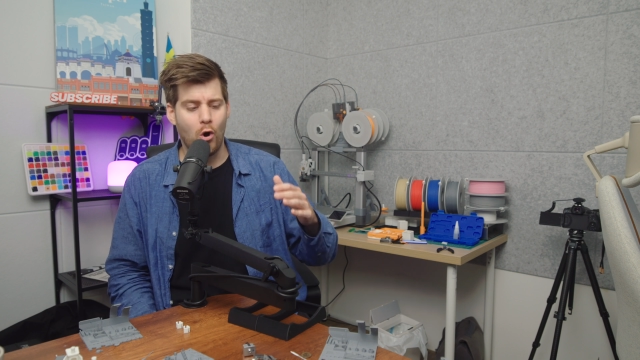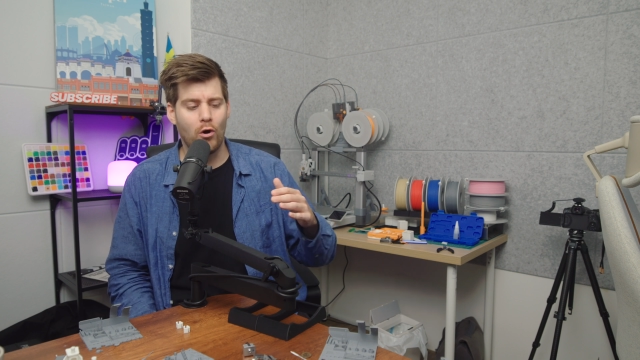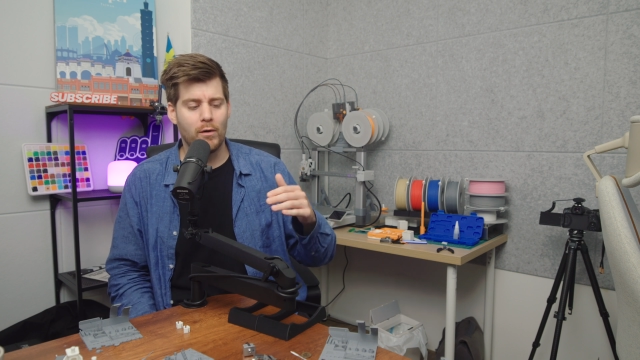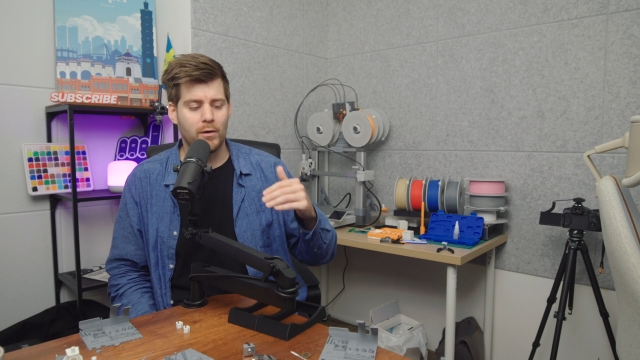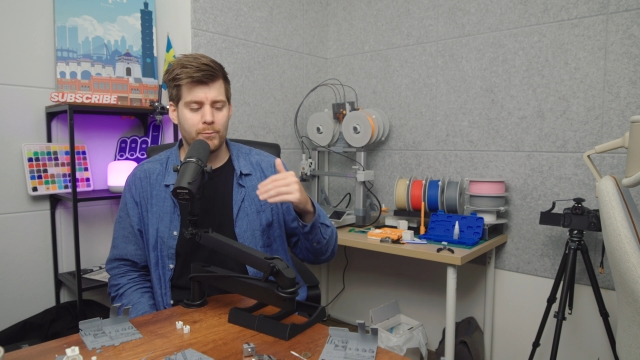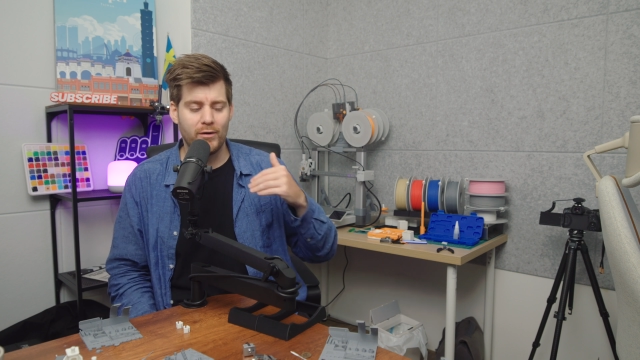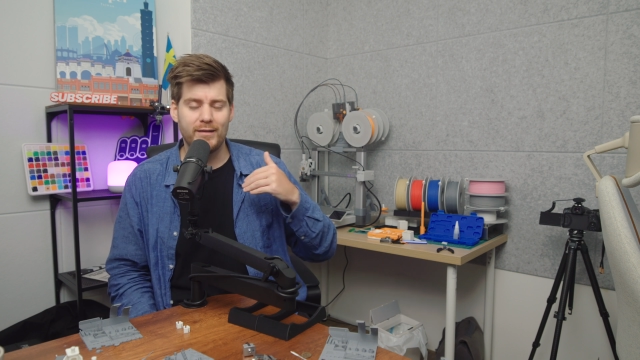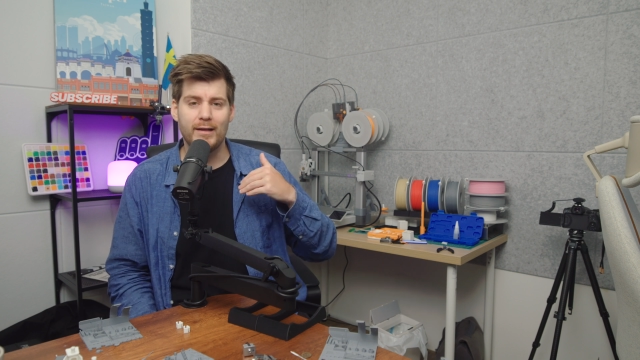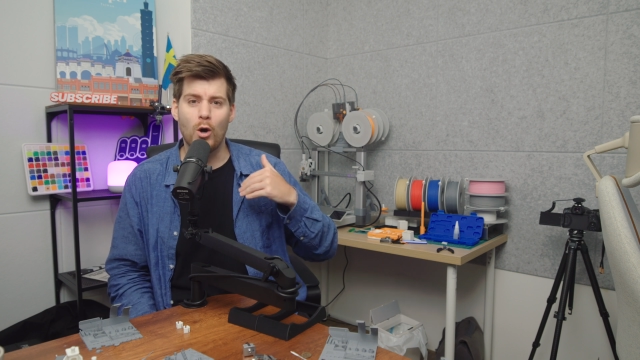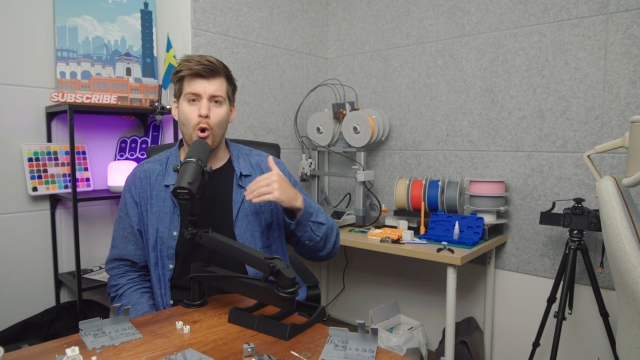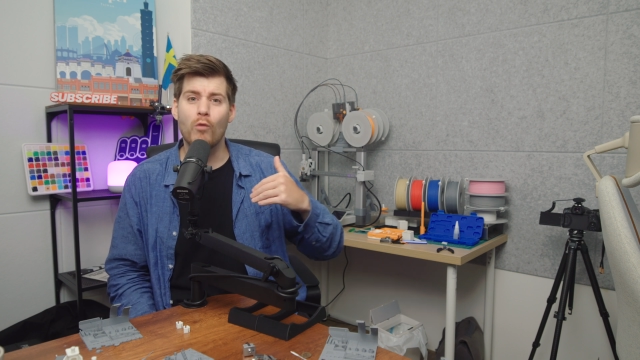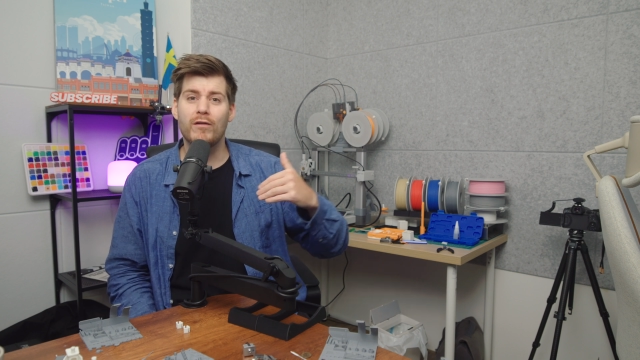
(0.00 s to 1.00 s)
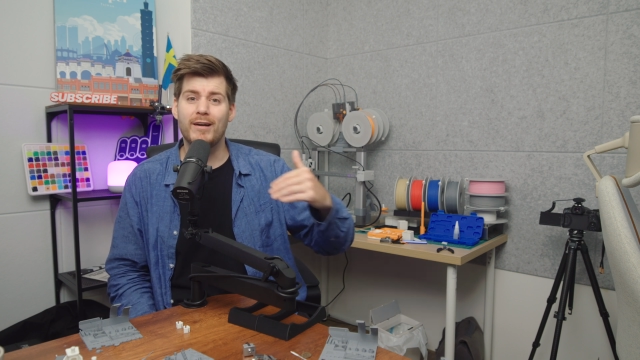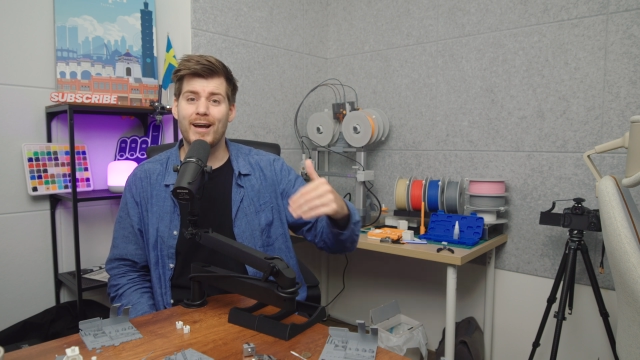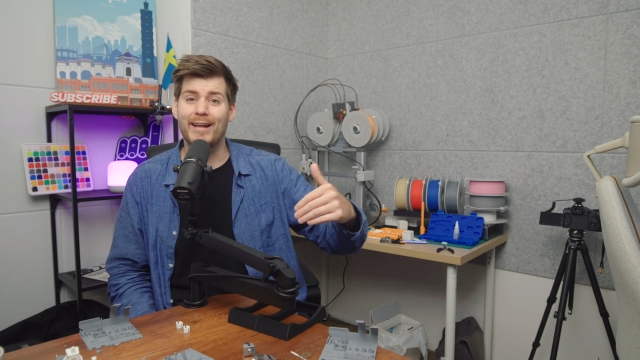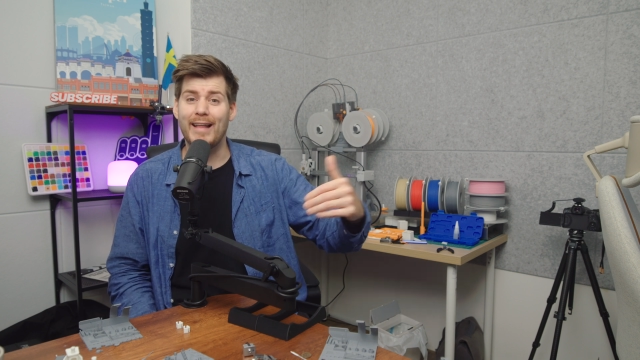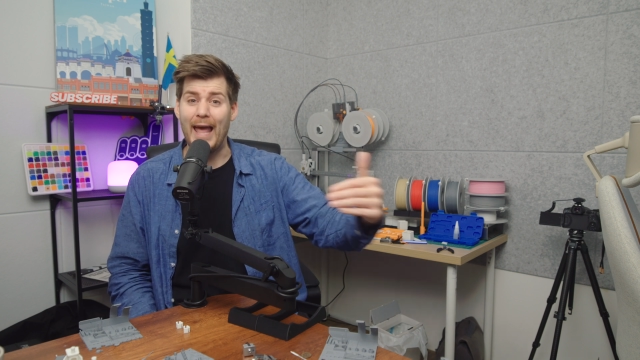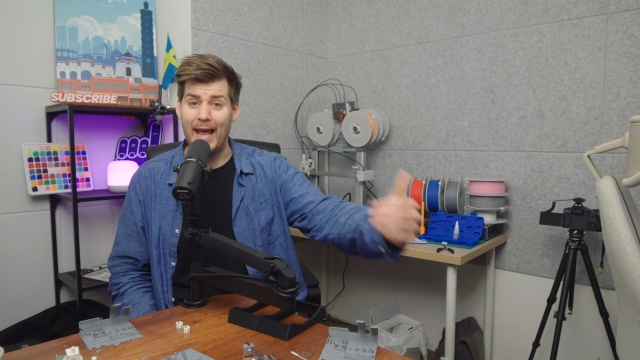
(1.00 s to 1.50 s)
are printing
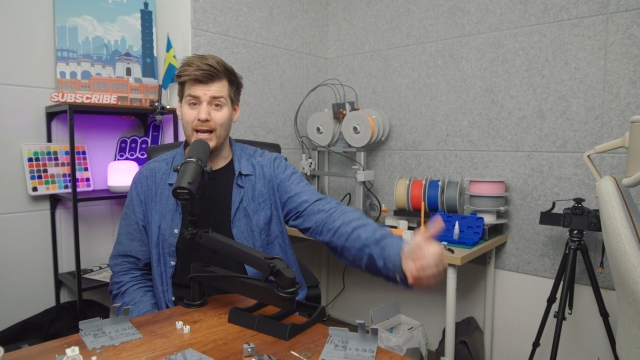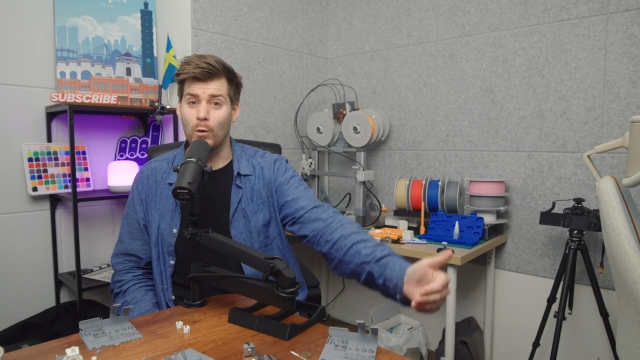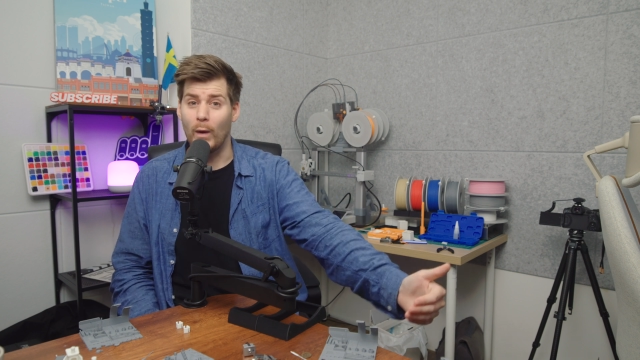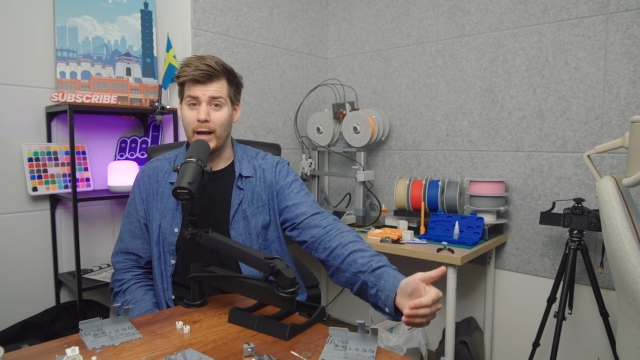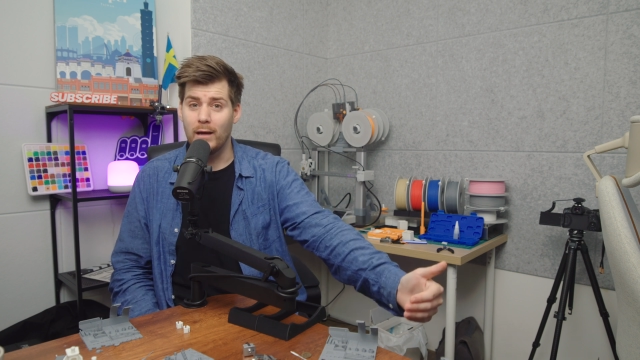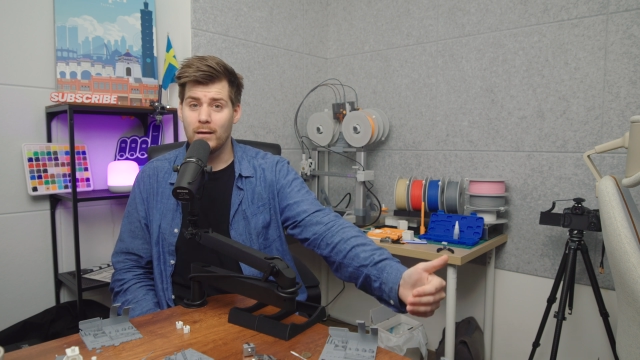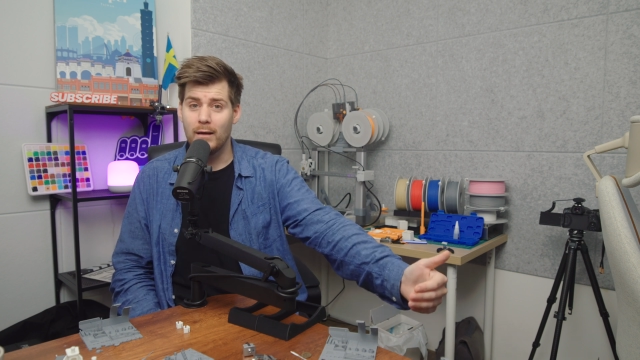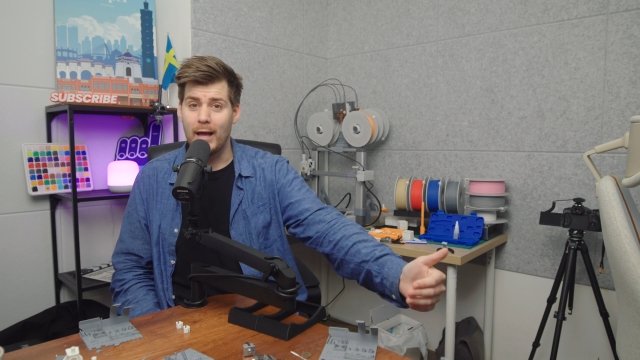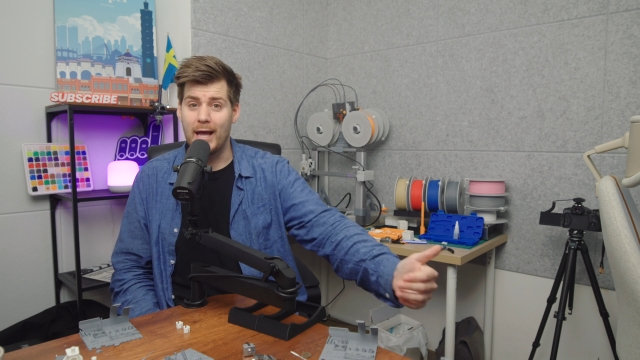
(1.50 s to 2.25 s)
overnight anyway